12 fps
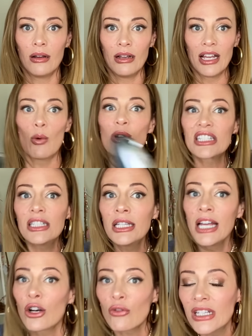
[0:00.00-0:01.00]
It was
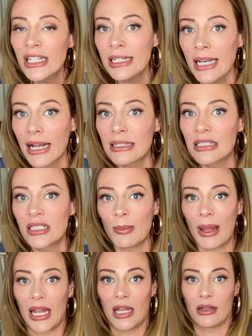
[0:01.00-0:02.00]
literally next to
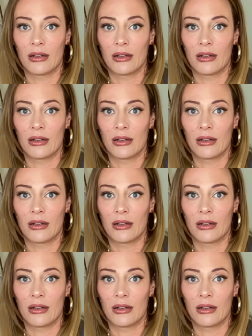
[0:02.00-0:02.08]
me.